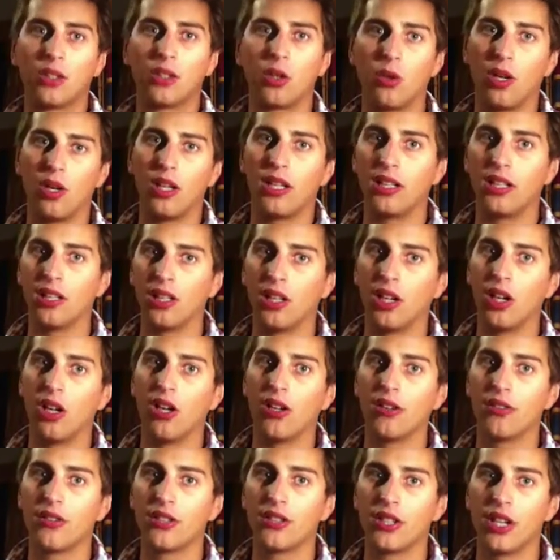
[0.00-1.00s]
quite a lot.
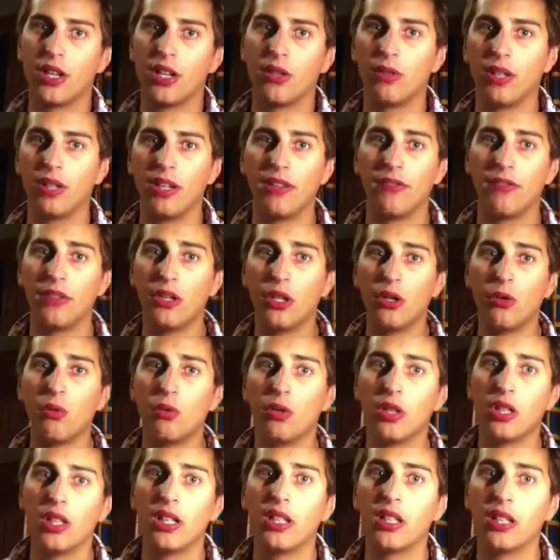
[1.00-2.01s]
So if you
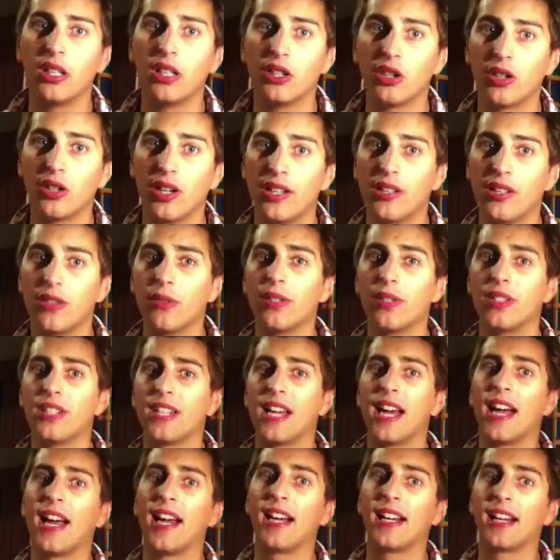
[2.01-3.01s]
were trying to
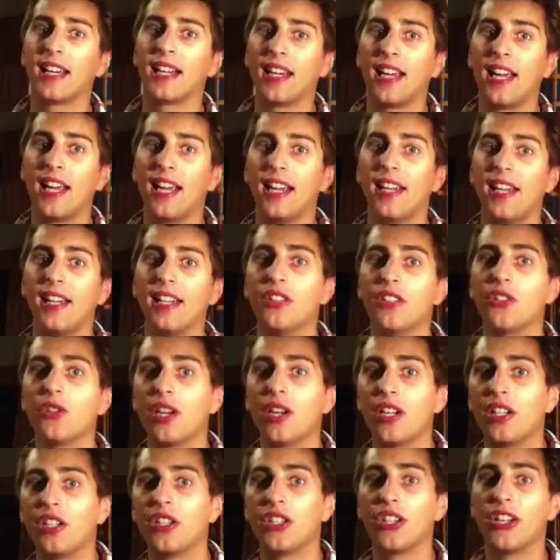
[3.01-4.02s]
attack a
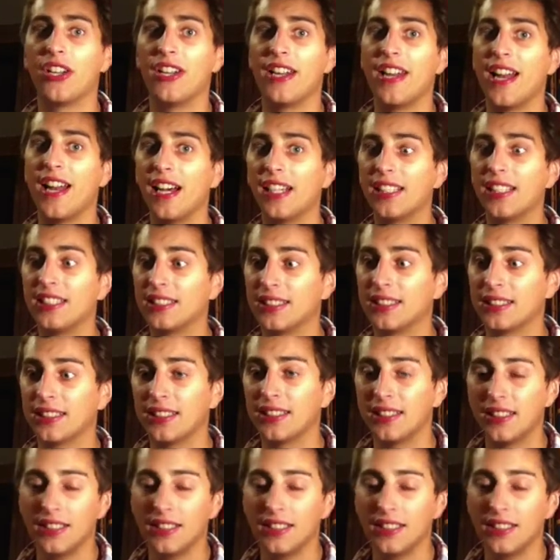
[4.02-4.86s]
trench at night,